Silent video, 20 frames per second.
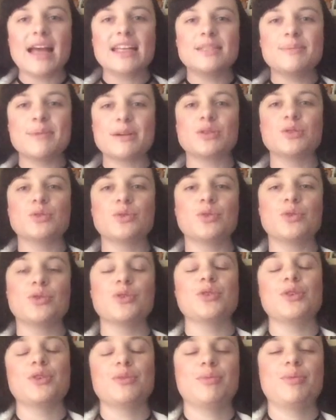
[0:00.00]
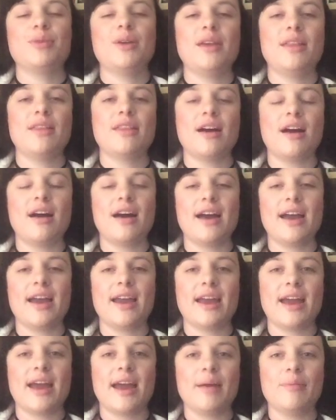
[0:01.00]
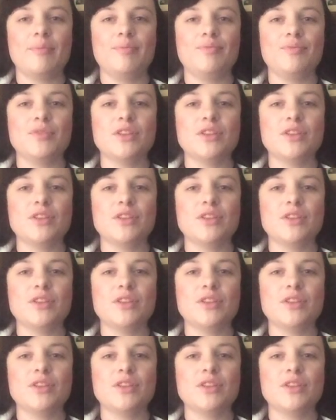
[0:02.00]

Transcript: special group that I am